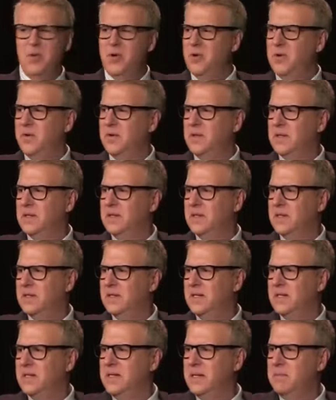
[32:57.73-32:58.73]
produces
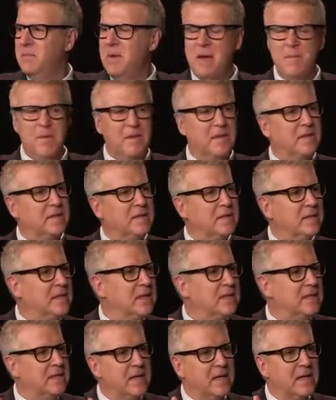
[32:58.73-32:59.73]
a maybe the
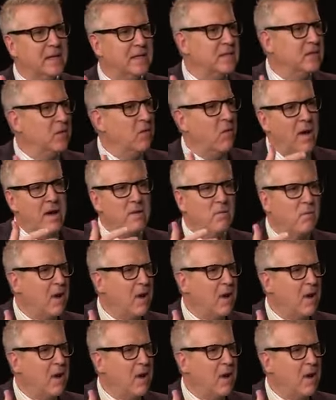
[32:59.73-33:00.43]
statistic isn't quite